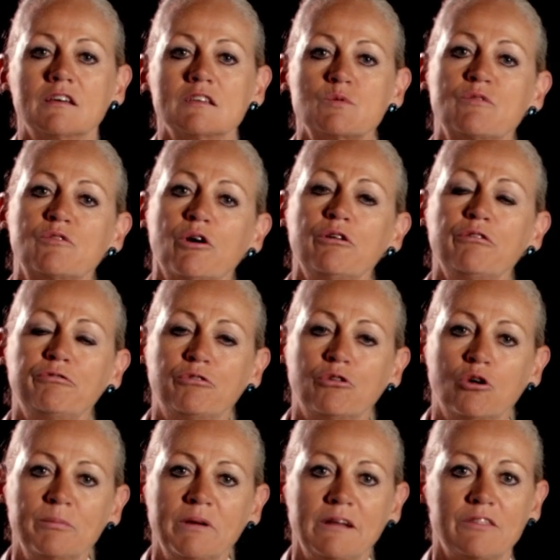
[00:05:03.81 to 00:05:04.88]
So we've got a
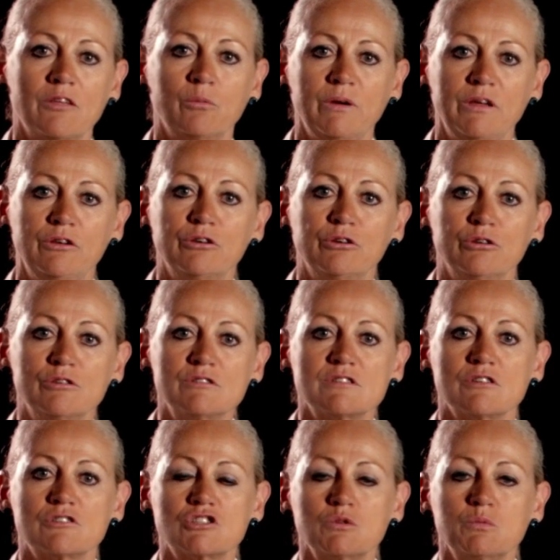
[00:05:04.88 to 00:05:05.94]
formula that we use
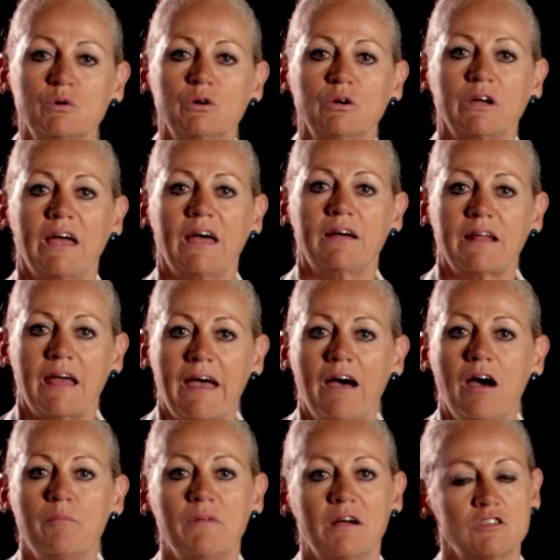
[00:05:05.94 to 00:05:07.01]
to work out
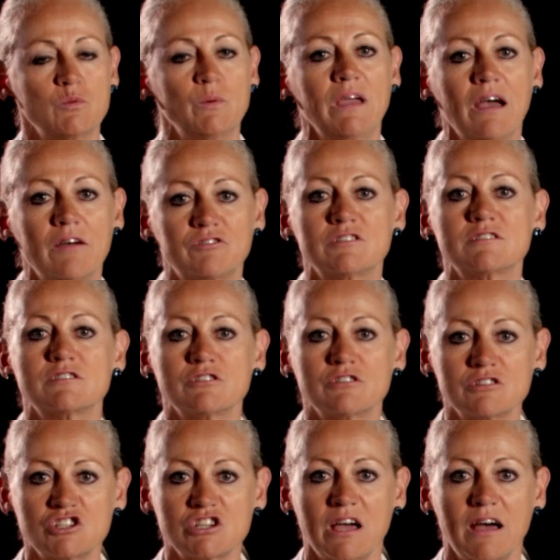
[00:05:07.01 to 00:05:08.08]
how much we have to
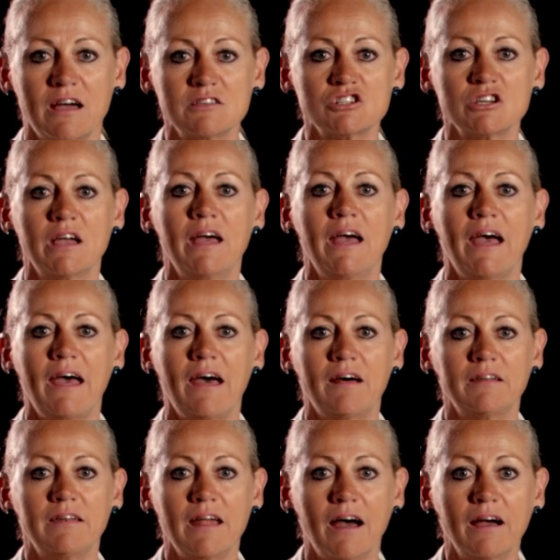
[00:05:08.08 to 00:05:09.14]
surcharge our
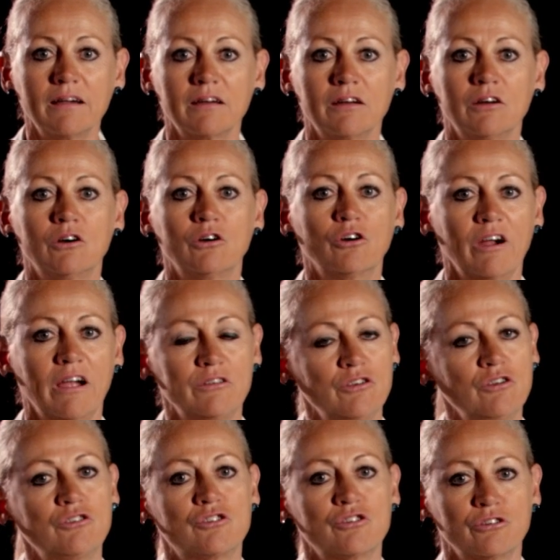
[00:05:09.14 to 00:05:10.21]
NUC, or our
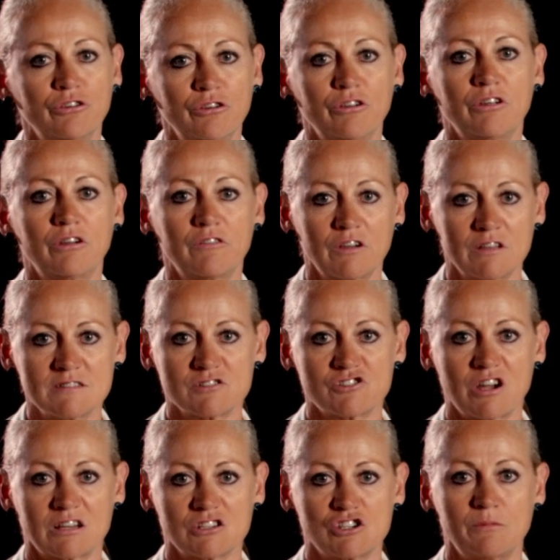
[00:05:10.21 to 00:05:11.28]
neutral unit of
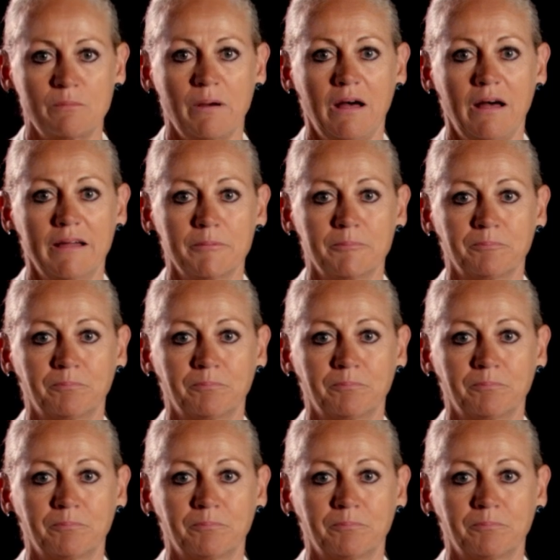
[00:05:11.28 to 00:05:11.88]
construction, by.